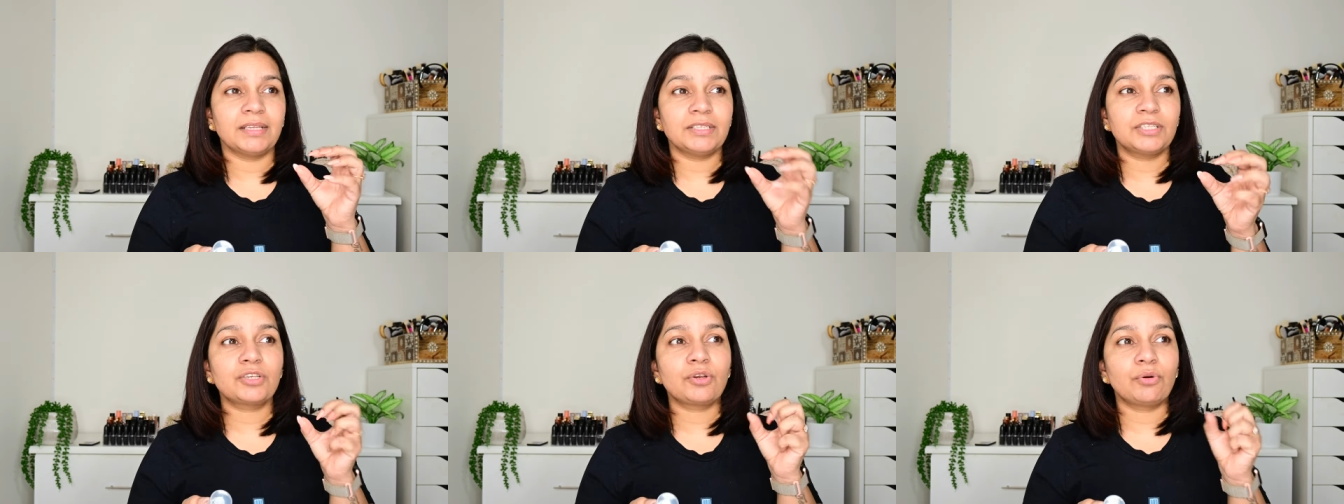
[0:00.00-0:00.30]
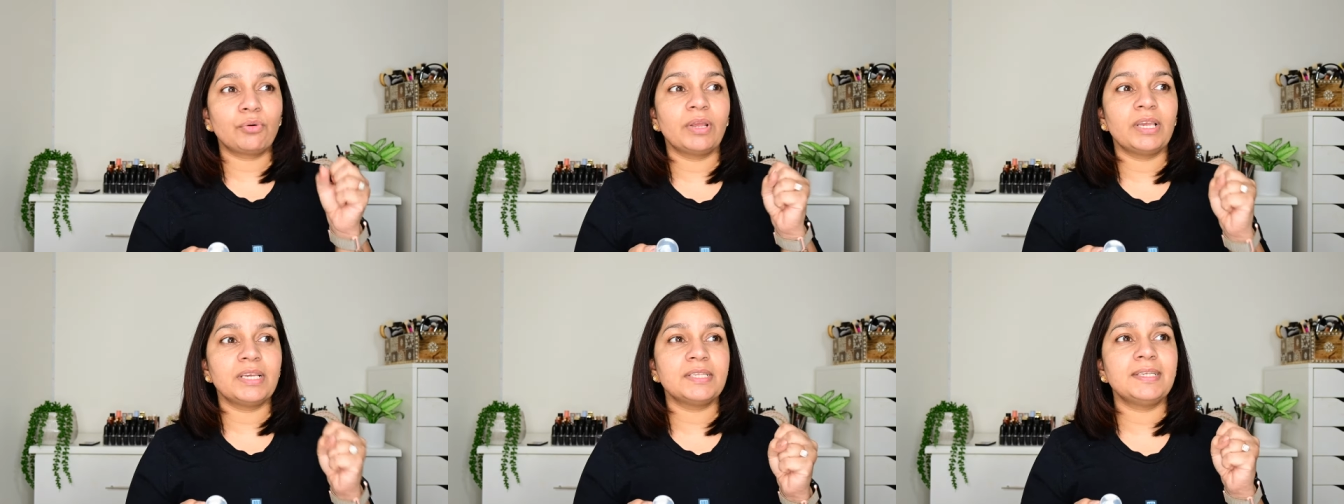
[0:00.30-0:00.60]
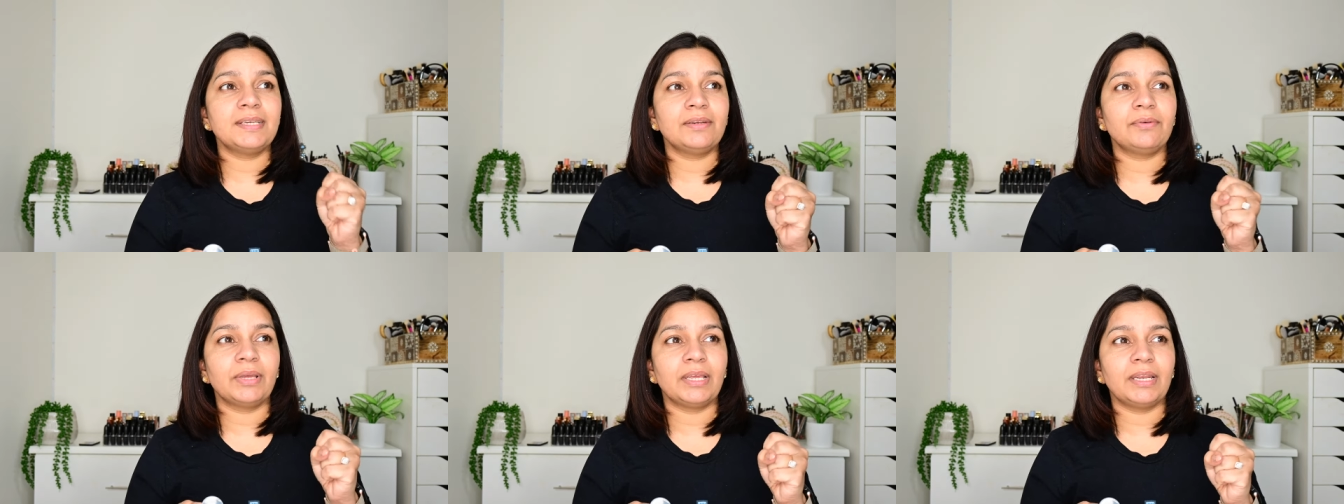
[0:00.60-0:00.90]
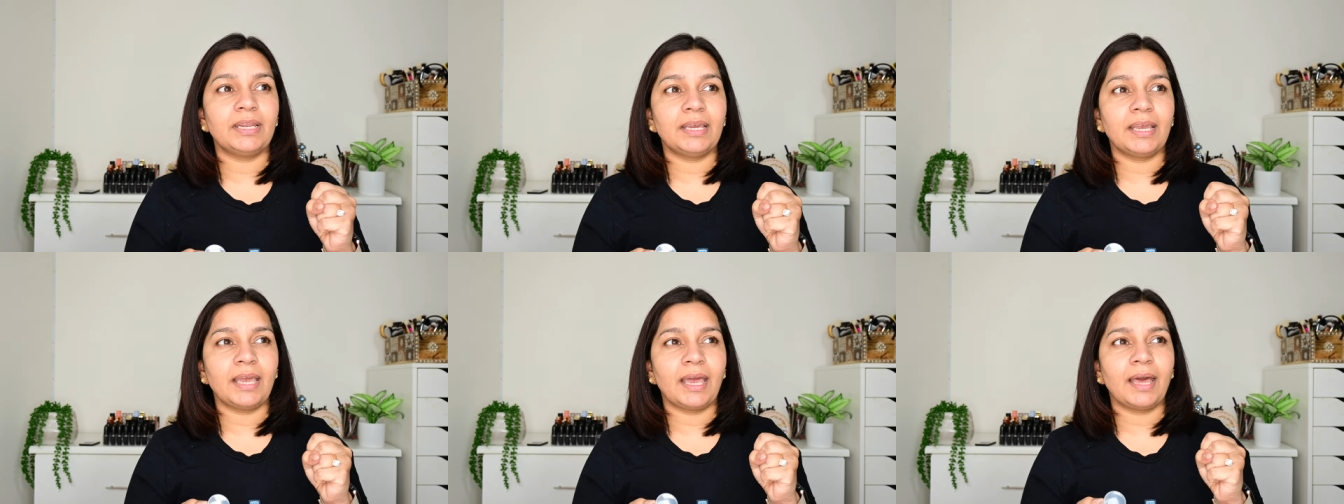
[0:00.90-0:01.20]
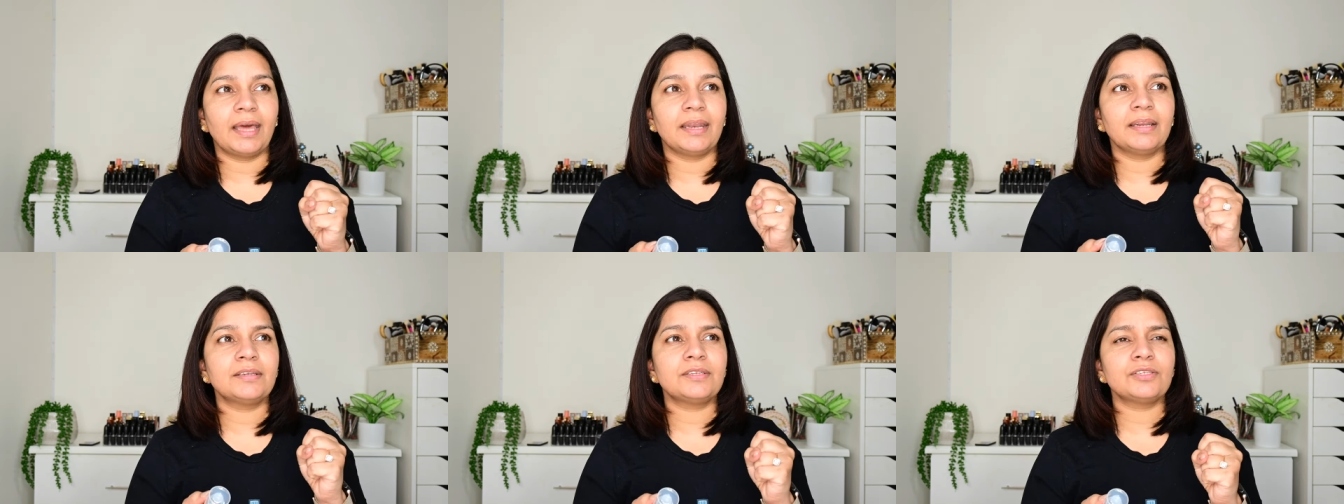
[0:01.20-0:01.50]
It's crazy raining
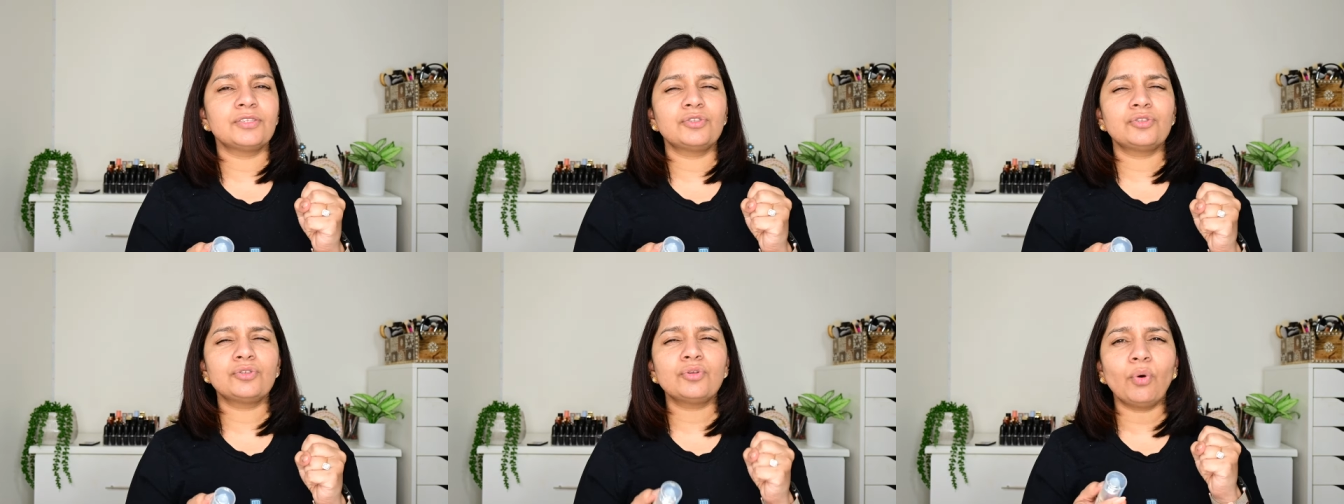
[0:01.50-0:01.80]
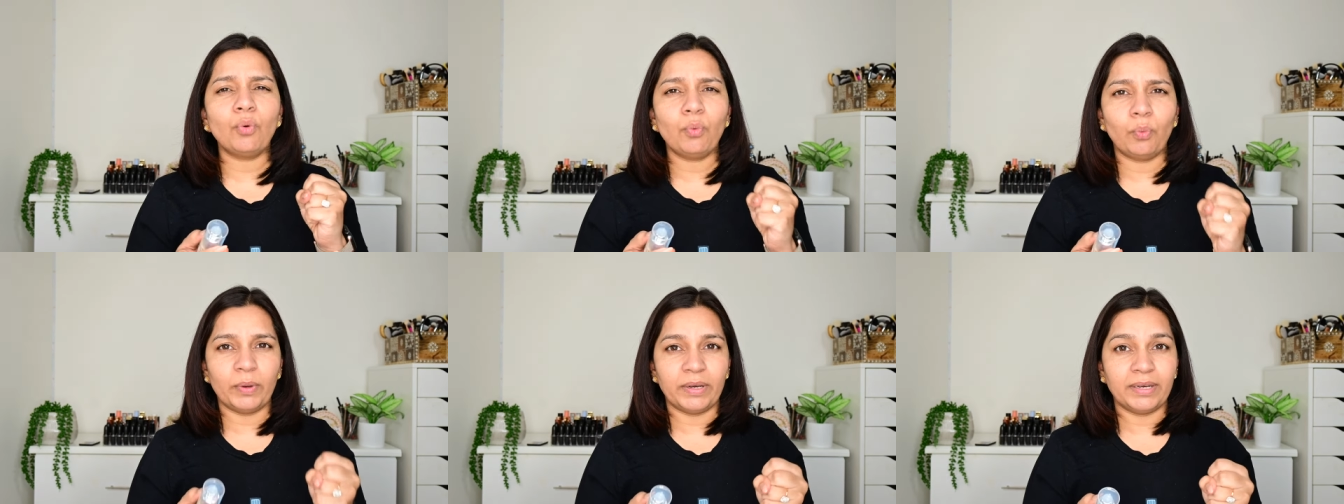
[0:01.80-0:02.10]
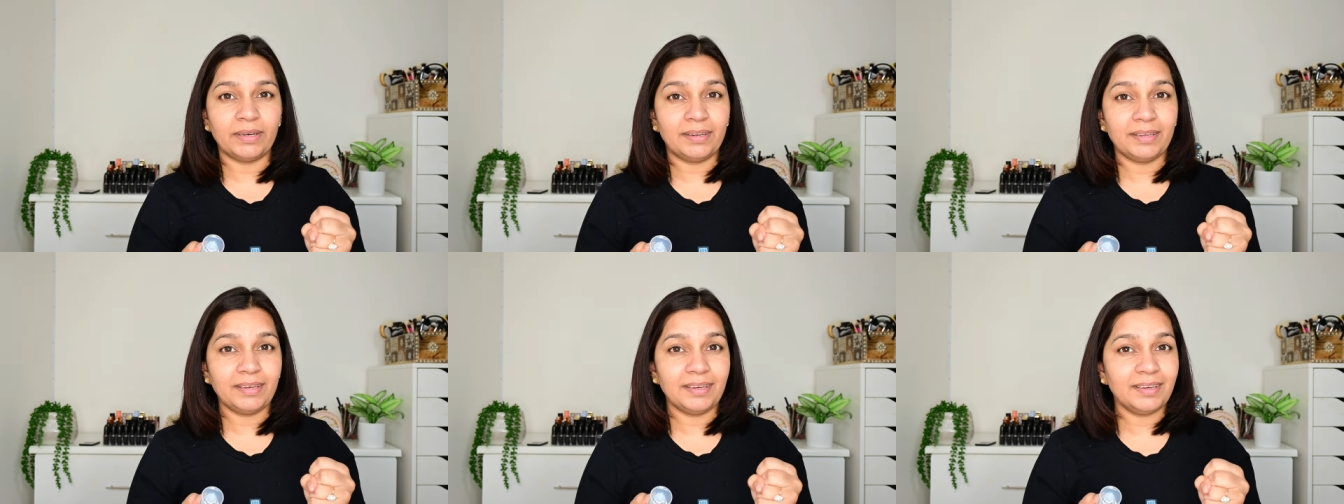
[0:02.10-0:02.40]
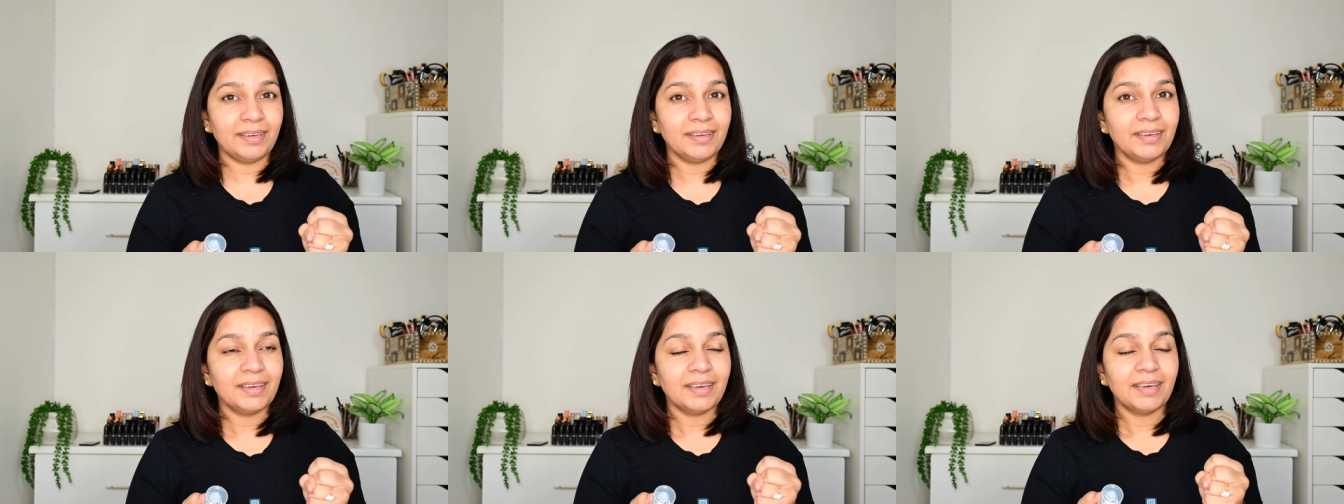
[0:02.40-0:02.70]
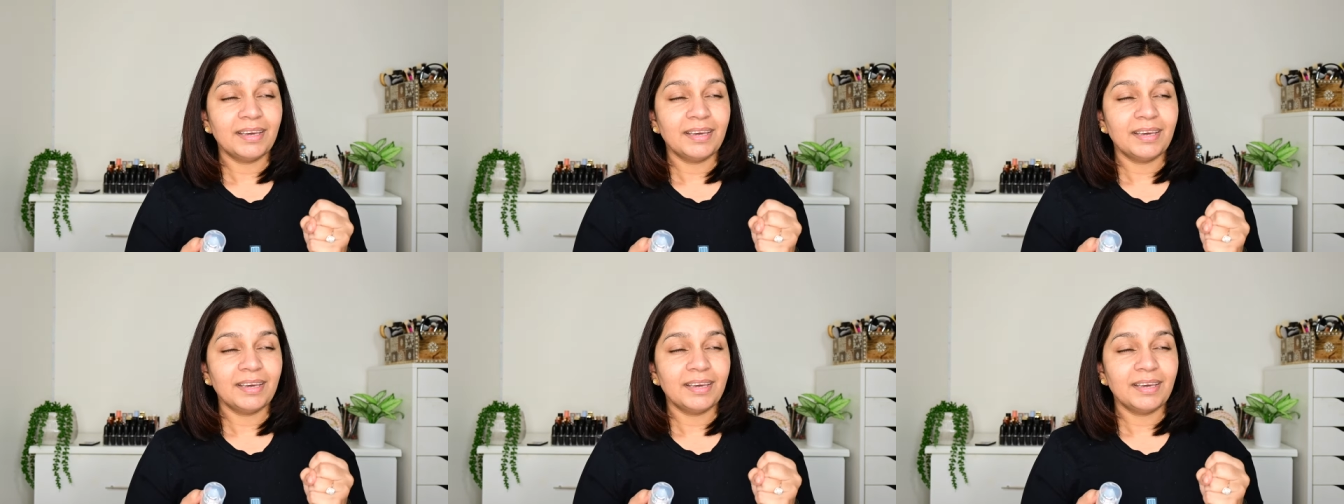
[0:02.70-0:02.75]
and it is so windy.